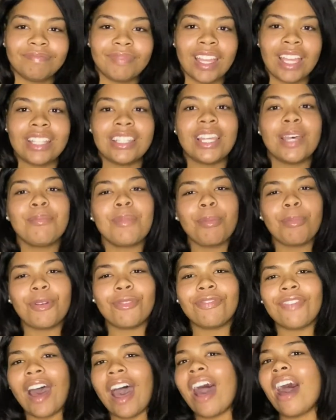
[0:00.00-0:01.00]
Tip number
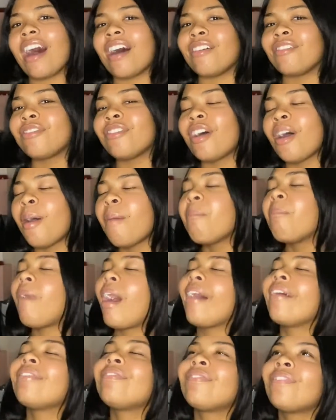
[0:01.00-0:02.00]
5.
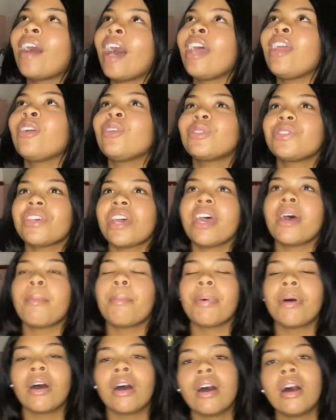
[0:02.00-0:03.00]
My final tip
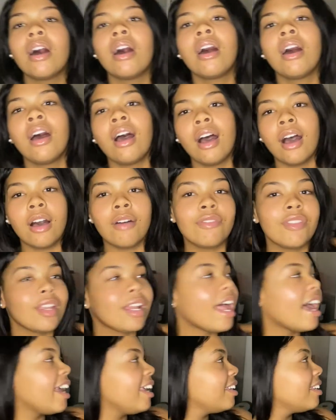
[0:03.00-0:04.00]
of the
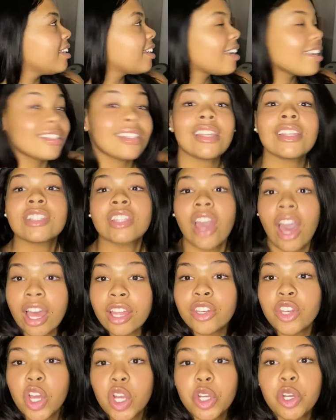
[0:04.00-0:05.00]
night, because it's gotten
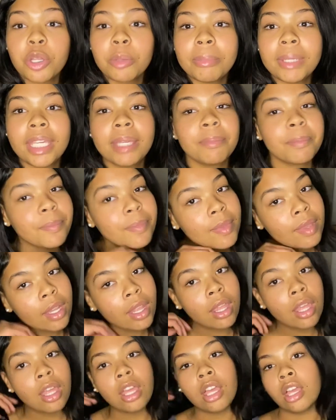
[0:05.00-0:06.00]
dark on me.
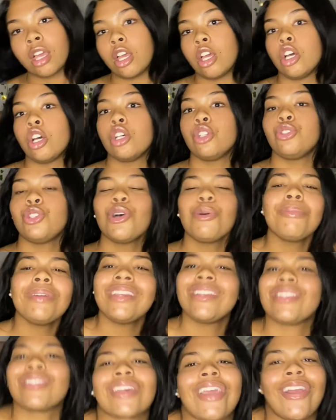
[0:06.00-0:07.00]
Don't be
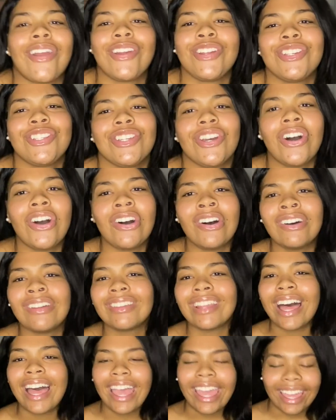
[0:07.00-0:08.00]
discouraged, y'all.
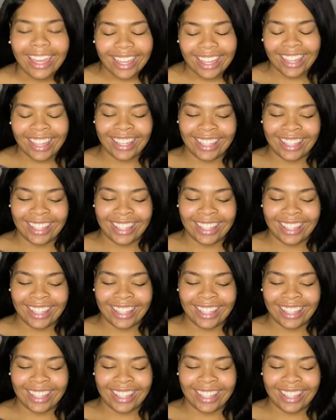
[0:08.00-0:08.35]
Like,